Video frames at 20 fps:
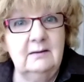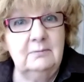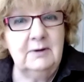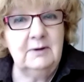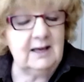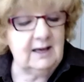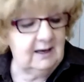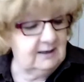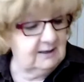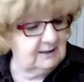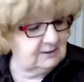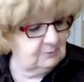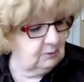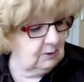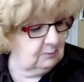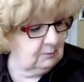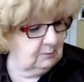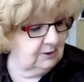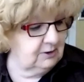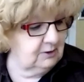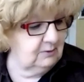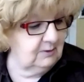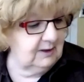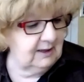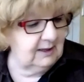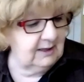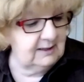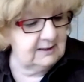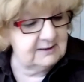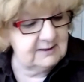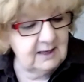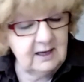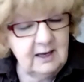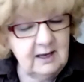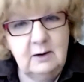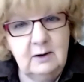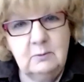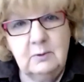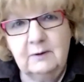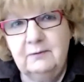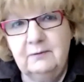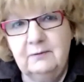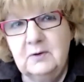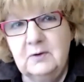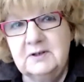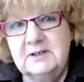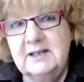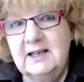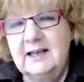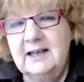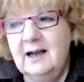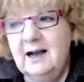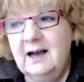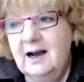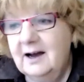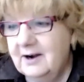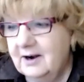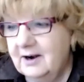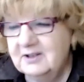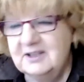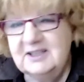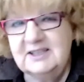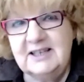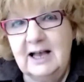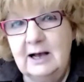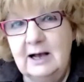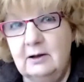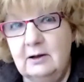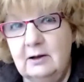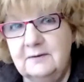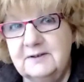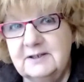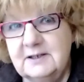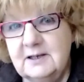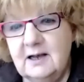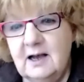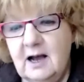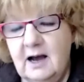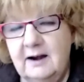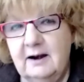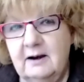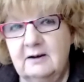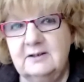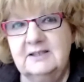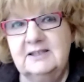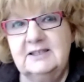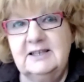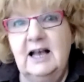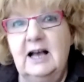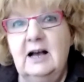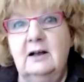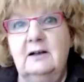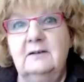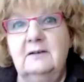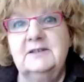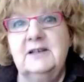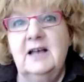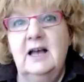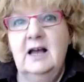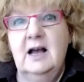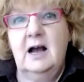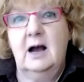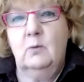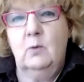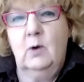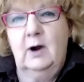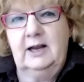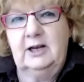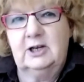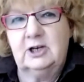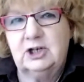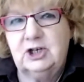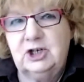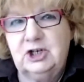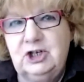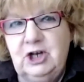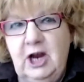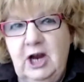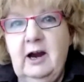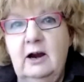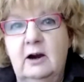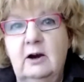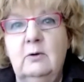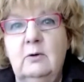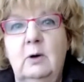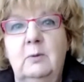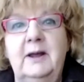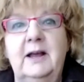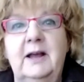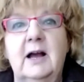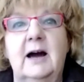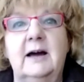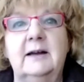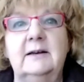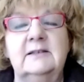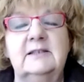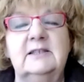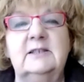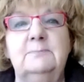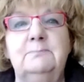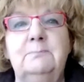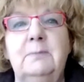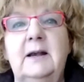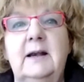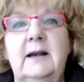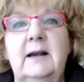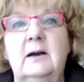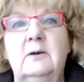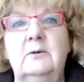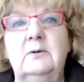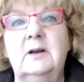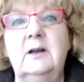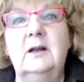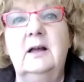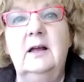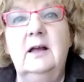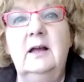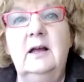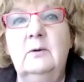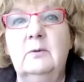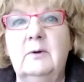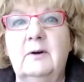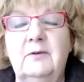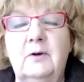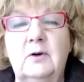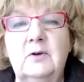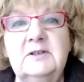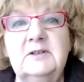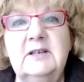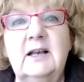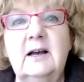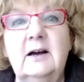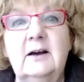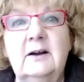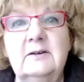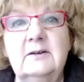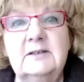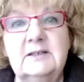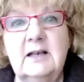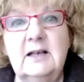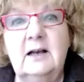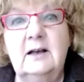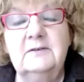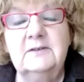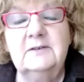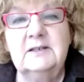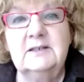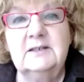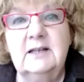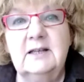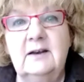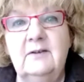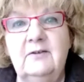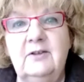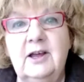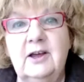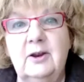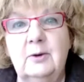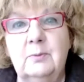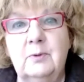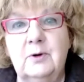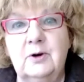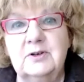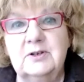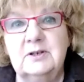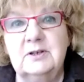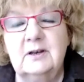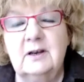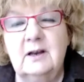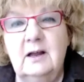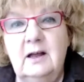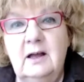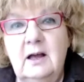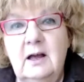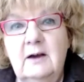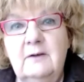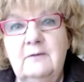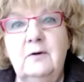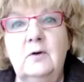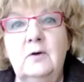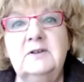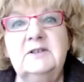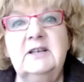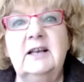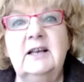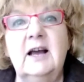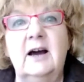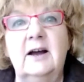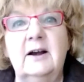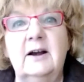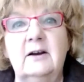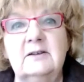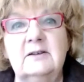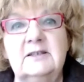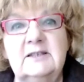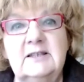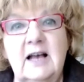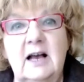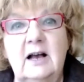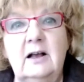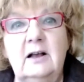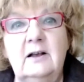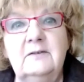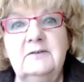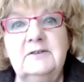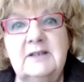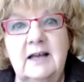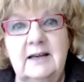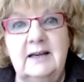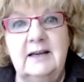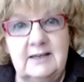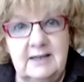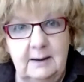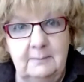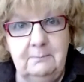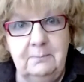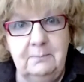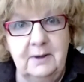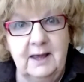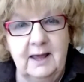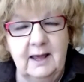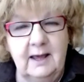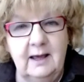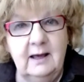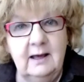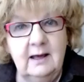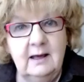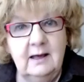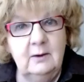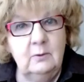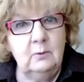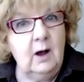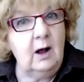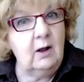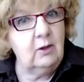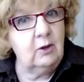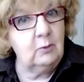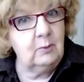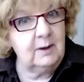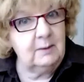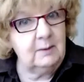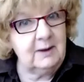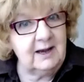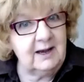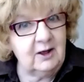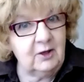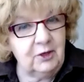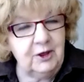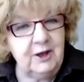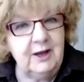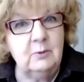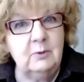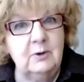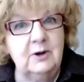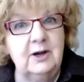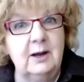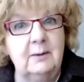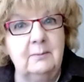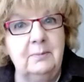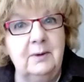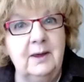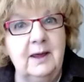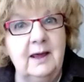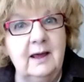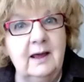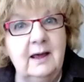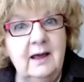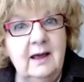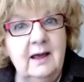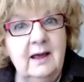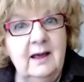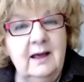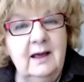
Because what we're doing is we're focusing on ourselves, on wanting to share what we got and spit it out. We're focusing on ourselves instead of the other person. Focusing on ourselves and dumping, although we may not think we're dumping,